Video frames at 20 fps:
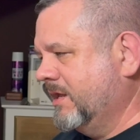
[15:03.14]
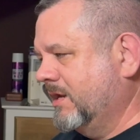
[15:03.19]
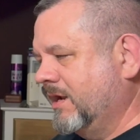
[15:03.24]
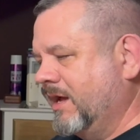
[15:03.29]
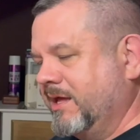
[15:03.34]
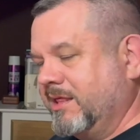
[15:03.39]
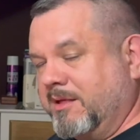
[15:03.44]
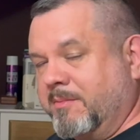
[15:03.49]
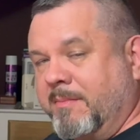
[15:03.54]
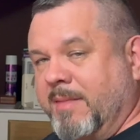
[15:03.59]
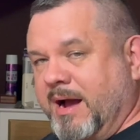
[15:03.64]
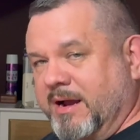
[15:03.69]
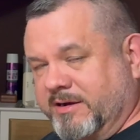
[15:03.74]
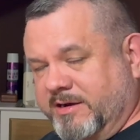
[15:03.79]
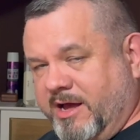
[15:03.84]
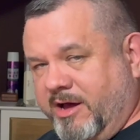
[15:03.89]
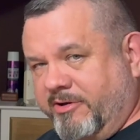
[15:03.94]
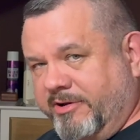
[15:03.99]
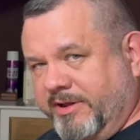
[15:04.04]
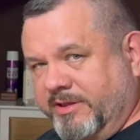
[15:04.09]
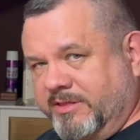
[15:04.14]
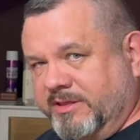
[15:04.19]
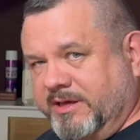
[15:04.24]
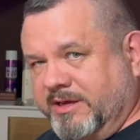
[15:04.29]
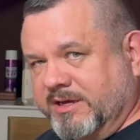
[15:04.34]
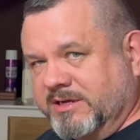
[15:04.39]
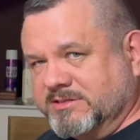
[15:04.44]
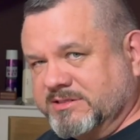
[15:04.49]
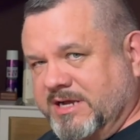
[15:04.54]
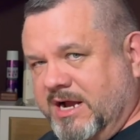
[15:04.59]
lay them back down in the
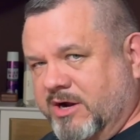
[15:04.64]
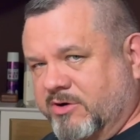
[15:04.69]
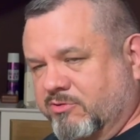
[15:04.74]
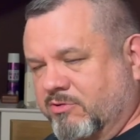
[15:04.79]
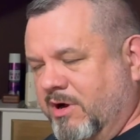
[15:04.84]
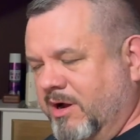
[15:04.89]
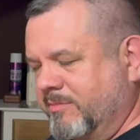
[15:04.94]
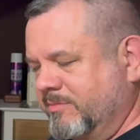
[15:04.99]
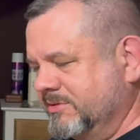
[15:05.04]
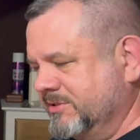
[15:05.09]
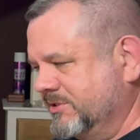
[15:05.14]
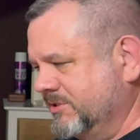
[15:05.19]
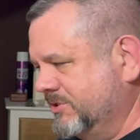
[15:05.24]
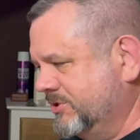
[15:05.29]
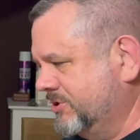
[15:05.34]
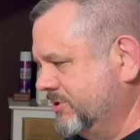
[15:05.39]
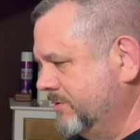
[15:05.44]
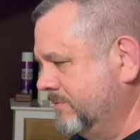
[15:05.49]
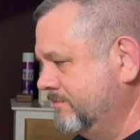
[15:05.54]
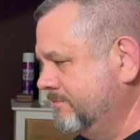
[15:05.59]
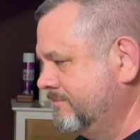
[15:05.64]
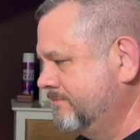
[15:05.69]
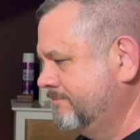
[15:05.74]
exact right position.